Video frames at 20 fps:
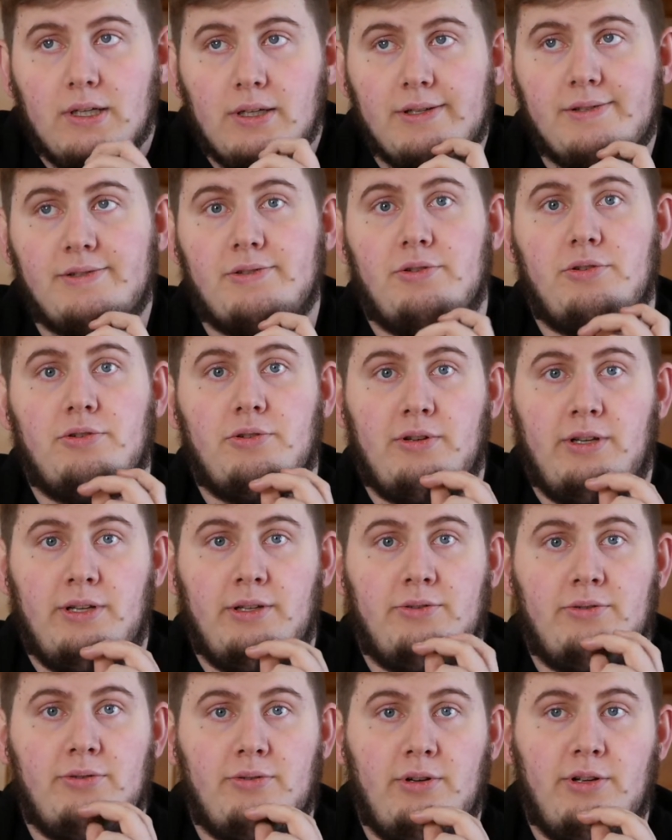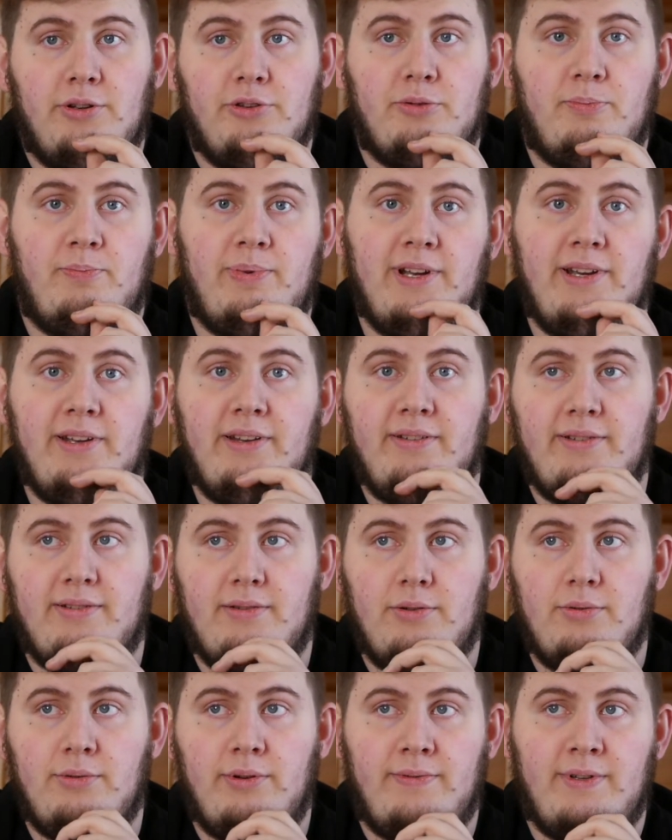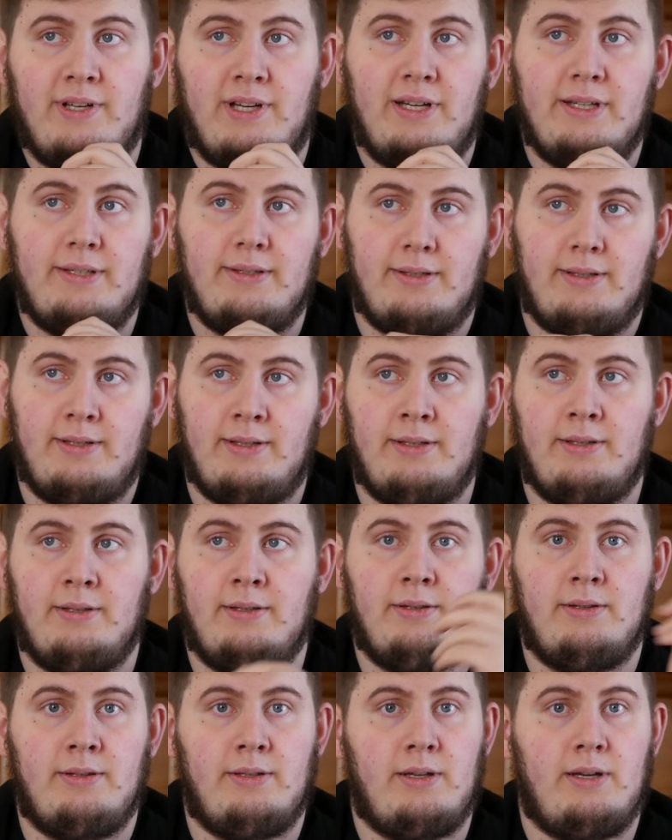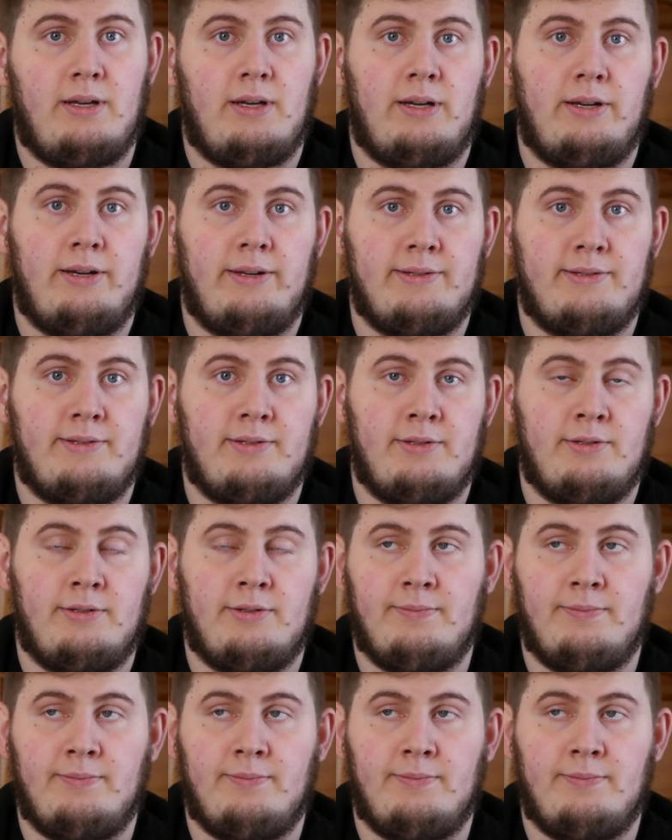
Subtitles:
So you're going to learn to play with that, and as